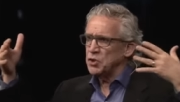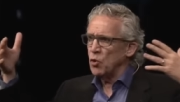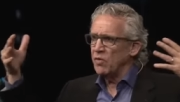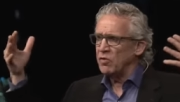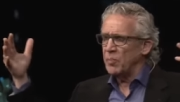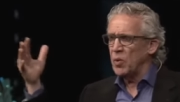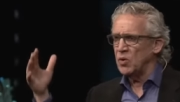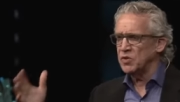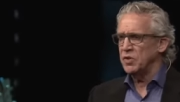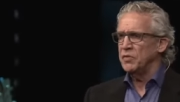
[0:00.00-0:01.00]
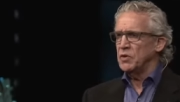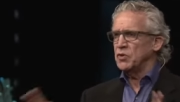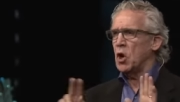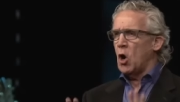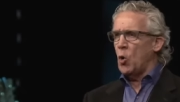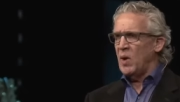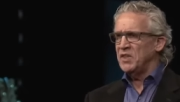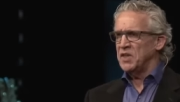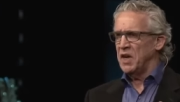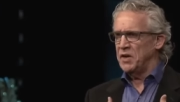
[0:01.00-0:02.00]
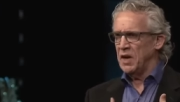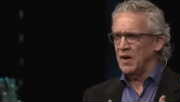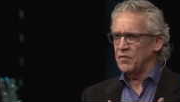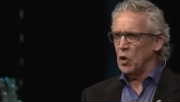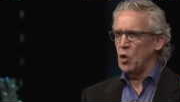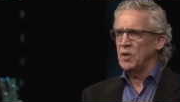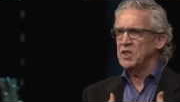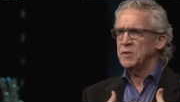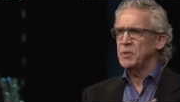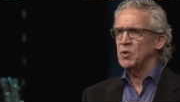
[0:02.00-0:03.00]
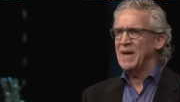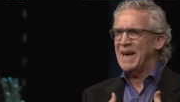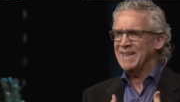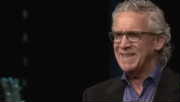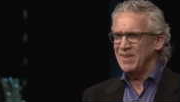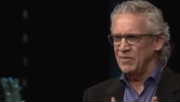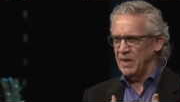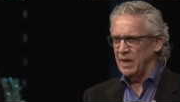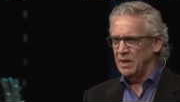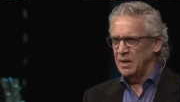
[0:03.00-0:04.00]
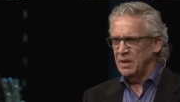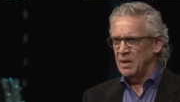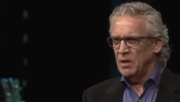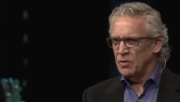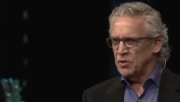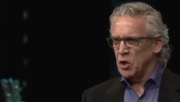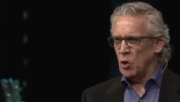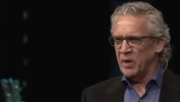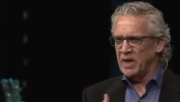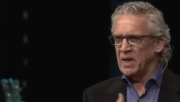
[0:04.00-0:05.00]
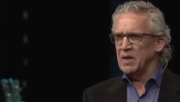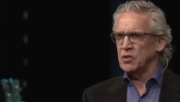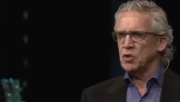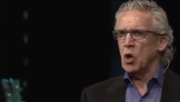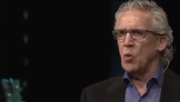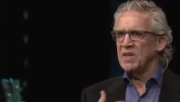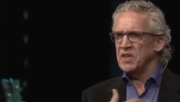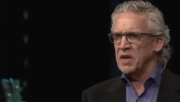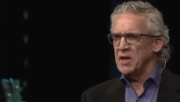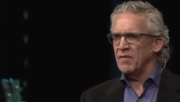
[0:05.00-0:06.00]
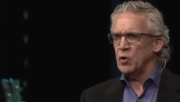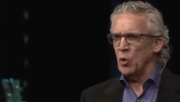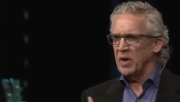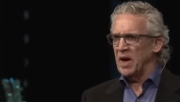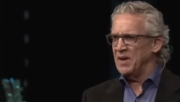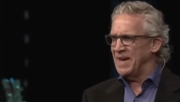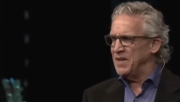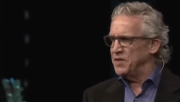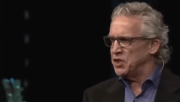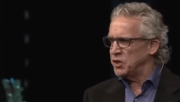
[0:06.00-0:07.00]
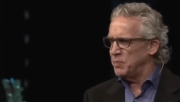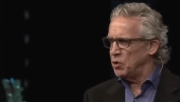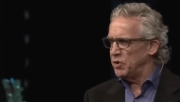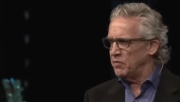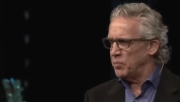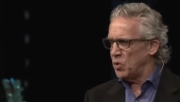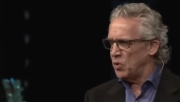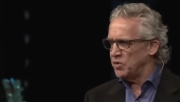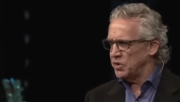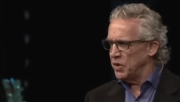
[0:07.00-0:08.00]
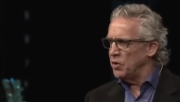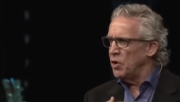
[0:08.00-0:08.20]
over a person, there's always enough Holy Spirit activity. There's always enough going on in the spirit of a person